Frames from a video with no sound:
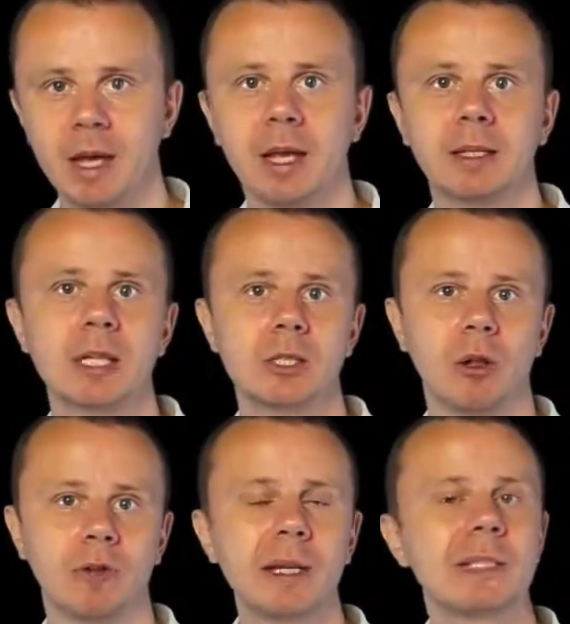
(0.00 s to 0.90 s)
That's all
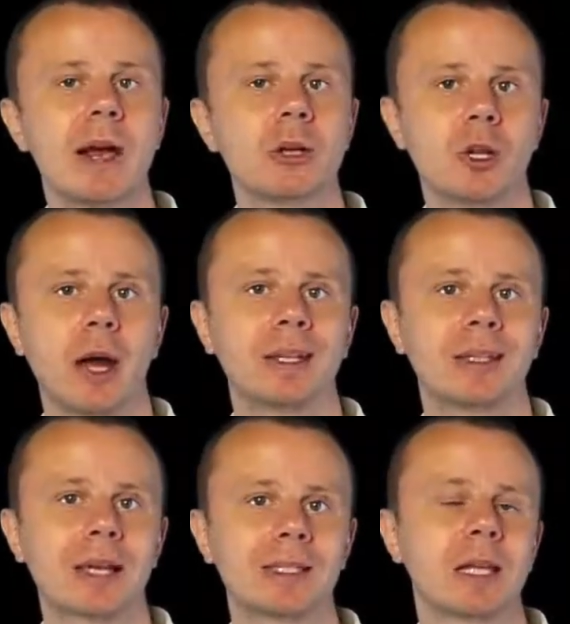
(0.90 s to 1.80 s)
for this lecture, and
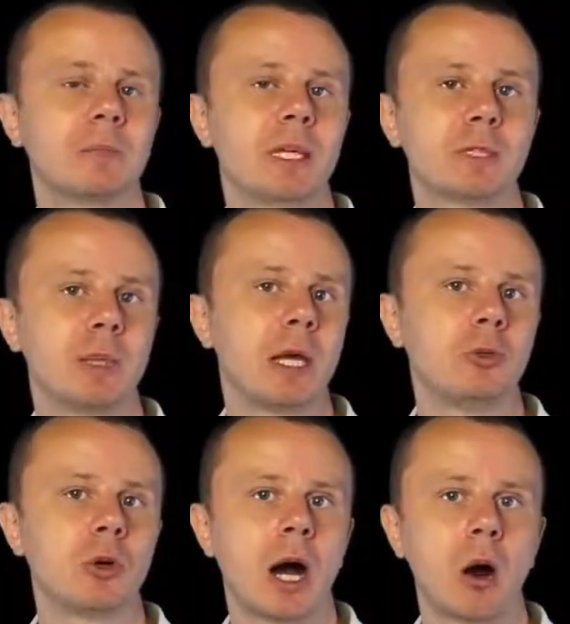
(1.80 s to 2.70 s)
next let me explain
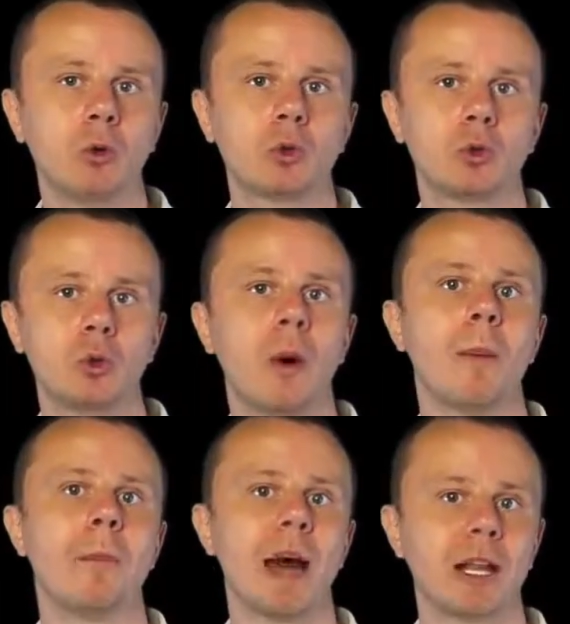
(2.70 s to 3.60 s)
you how to
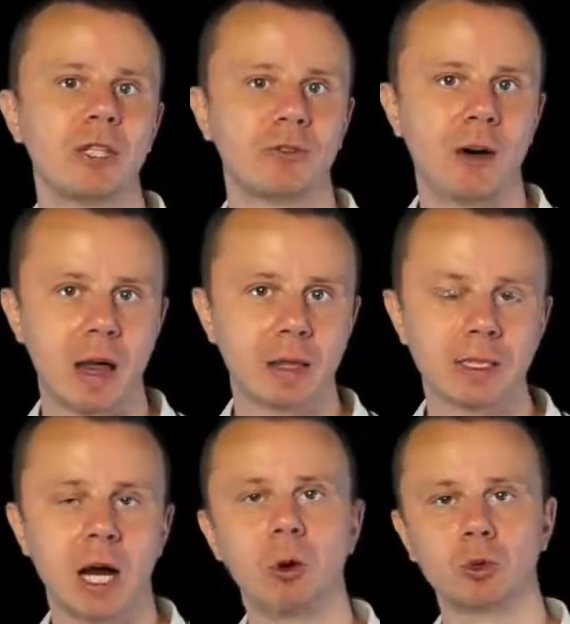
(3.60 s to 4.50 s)
manage files,
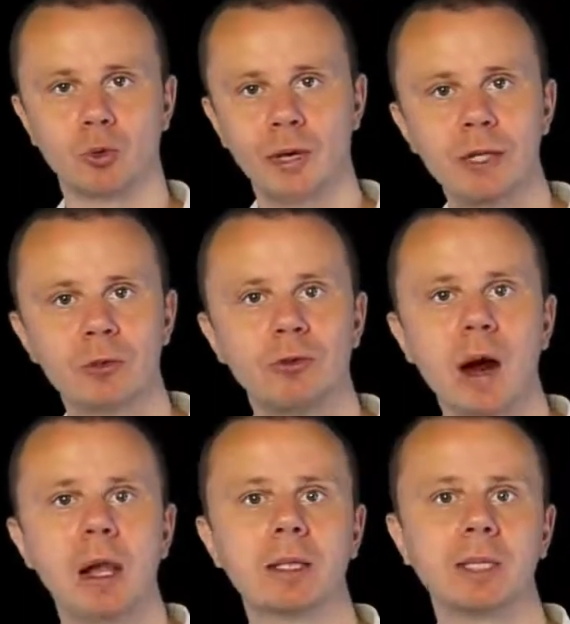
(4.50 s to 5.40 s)
how to create new files,